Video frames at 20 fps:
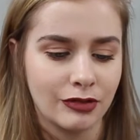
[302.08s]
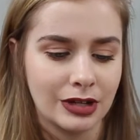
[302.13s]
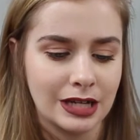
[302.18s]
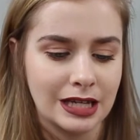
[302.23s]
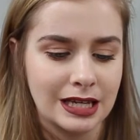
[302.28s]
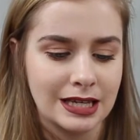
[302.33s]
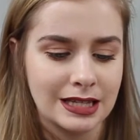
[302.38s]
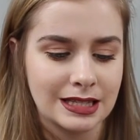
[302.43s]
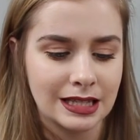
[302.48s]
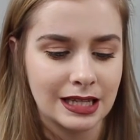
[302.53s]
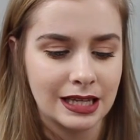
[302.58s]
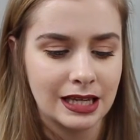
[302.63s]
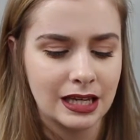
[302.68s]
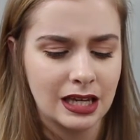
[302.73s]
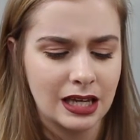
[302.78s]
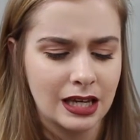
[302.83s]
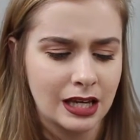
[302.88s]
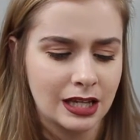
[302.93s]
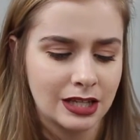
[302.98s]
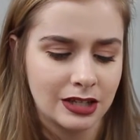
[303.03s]
really easily.
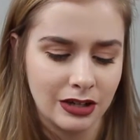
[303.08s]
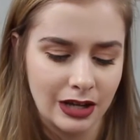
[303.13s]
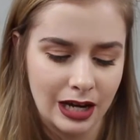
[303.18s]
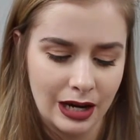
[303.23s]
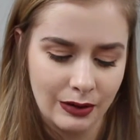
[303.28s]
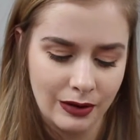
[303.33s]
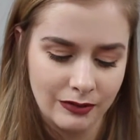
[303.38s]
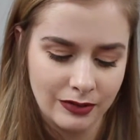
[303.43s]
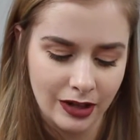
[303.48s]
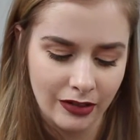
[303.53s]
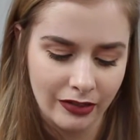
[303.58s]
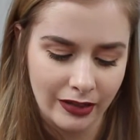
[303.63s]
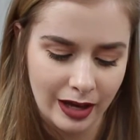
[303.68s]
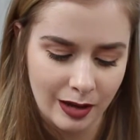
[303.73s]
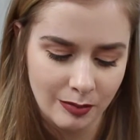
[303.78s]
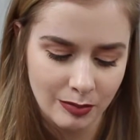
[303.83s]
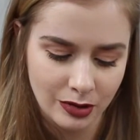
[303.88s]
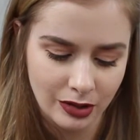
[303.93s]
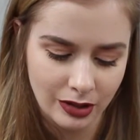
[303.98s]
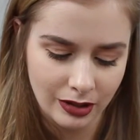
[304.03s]
Don't know how I've done
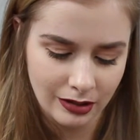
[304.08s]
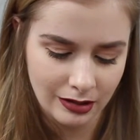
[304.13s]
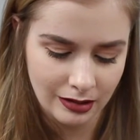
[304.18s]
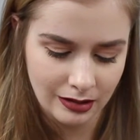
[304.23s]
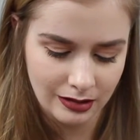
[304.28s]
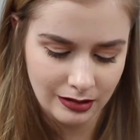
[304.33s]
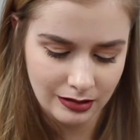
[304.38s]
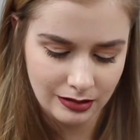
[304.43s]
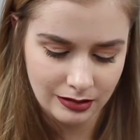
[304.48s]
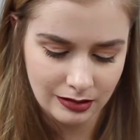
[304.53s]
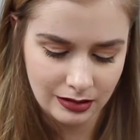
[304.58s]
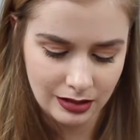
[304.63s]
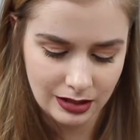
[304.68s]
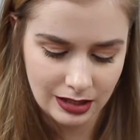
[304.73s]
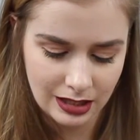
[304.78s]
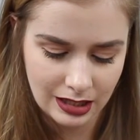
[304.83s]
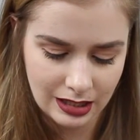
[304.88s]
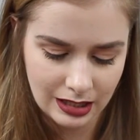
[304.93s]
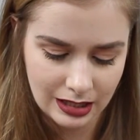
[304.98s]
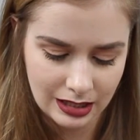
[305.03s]
that, but I
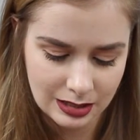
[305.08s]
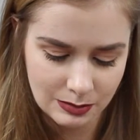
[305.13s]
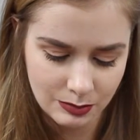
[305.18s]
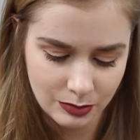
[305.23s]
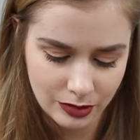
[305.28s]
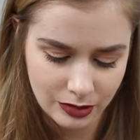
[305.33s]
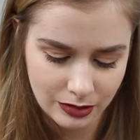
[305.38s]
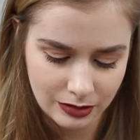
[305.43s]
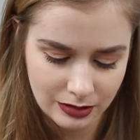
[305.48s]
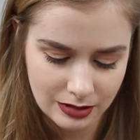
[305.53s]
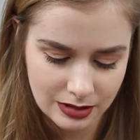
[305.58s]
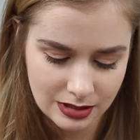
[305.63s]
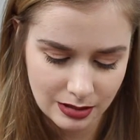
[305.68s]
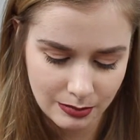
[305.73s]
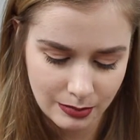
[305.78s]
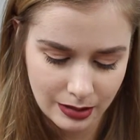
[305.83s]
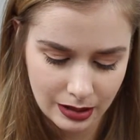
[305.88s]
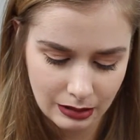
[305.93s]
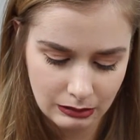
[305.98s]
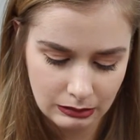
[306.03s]
think it is broken
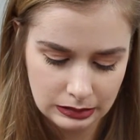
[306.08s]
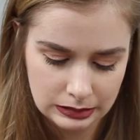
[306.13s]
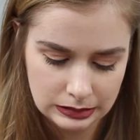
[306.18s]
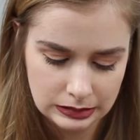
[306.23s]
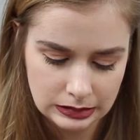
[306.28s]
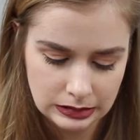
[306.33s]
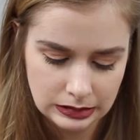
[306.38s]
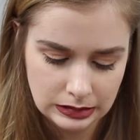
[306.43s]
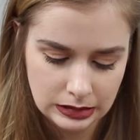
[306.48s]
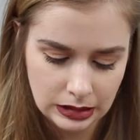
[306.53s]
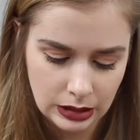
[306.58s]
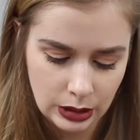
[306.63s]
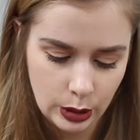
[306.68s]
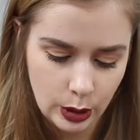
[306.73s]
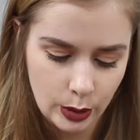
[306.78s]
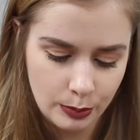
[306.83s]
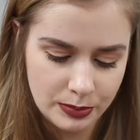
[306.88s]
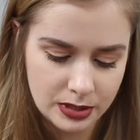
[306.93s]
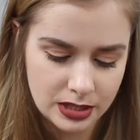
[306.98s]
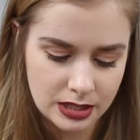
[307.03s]
somehow.
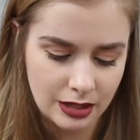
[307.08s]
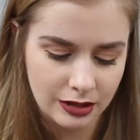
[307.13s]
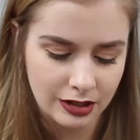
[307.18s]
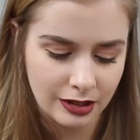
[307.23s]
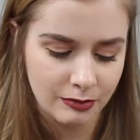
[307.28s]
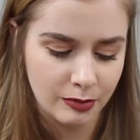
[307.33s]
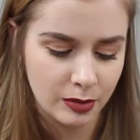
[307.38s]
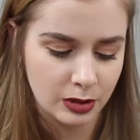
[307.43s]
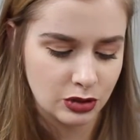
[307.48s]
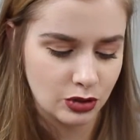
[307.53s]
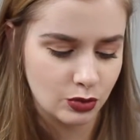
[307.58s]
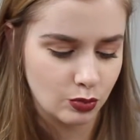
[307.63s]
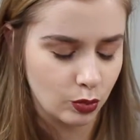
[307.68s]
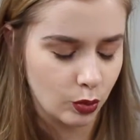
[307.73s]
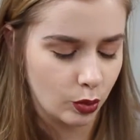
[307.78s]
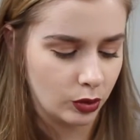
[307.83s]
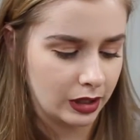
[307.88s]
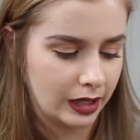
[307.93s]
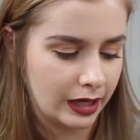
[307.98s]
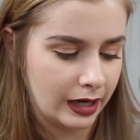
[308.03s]
Oops, I think I've probably just
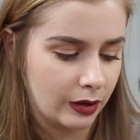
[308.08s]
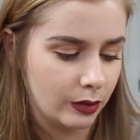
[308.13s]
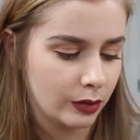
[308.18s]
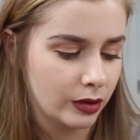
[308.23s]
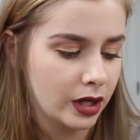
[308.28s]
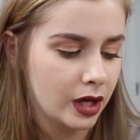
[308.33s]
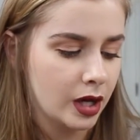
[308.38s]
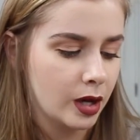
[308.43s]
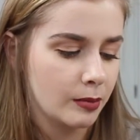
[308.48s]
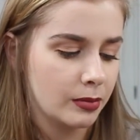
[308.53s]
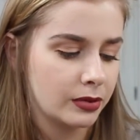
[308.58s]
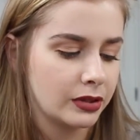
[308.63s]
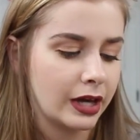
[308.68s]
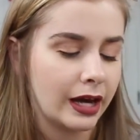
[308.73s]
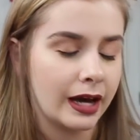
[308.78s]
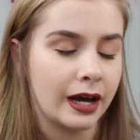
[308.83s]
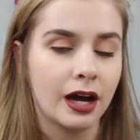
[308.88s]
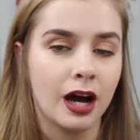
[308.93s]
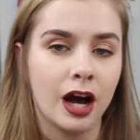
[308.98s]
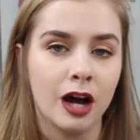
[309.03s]
worn it out. But
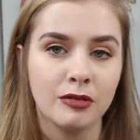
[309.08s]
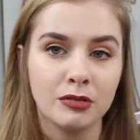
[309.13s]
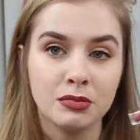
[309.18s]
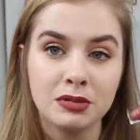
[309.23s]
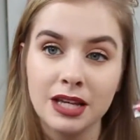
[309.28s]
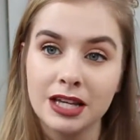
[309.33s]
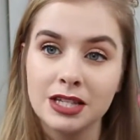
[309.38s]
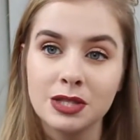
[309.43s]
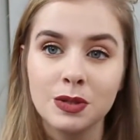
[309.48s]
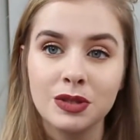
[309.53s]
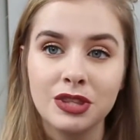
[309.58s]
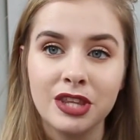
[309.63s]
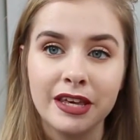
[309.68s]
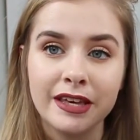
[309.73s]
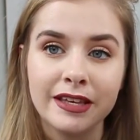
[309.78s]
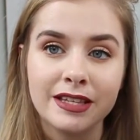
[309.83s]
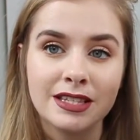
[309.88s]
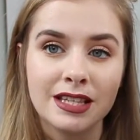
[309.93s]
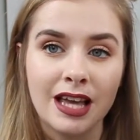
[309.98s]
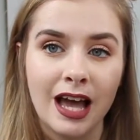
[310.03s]
yeah, I'm obsessed with
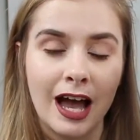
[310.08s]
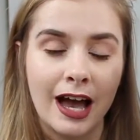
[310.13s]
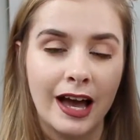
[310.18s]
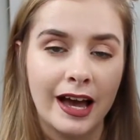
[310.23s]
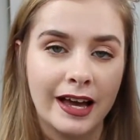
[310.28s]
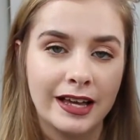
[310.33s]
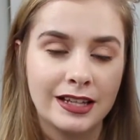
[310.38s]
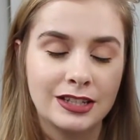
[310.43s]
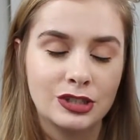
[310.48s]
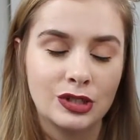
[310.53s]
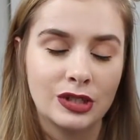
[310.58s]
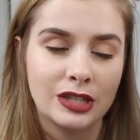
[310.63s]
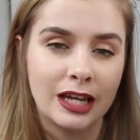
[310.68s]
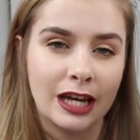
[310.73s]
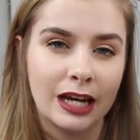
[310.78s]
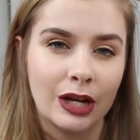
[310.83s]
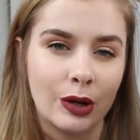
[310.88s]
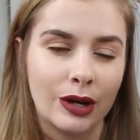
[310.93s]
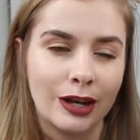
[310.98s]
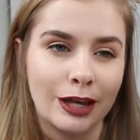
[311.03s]
this and you can
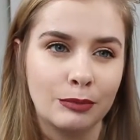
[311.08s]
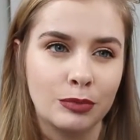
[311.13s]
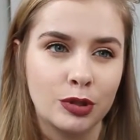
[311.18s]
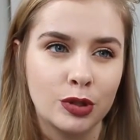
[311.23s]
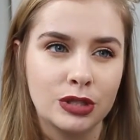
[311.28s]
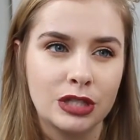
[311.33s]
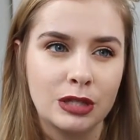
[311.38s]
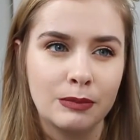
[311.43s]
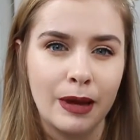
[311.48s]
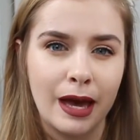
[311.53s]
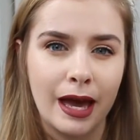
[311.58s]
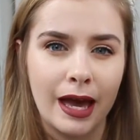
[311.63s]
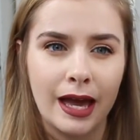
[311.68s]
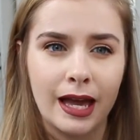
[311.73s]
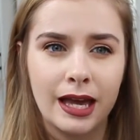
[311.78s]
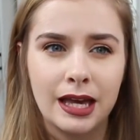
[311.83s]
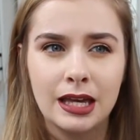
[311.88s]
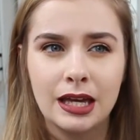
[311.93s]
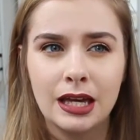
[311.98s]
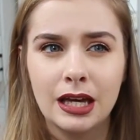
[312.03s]
get it on like Beauty
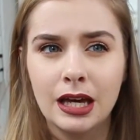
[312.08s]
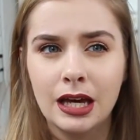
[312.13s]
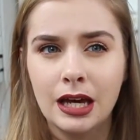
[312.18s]
Bay.